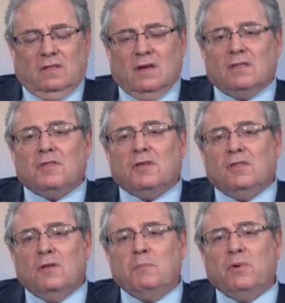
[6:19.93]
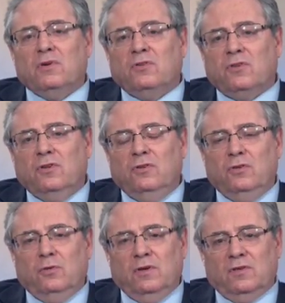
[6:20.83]
The other thing that birds can
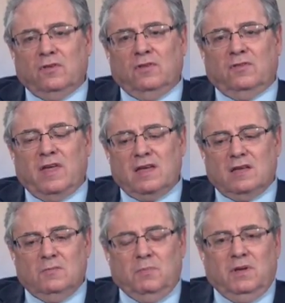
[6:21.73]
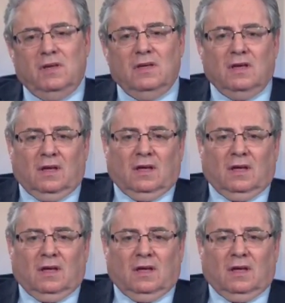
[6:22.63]
do is they can be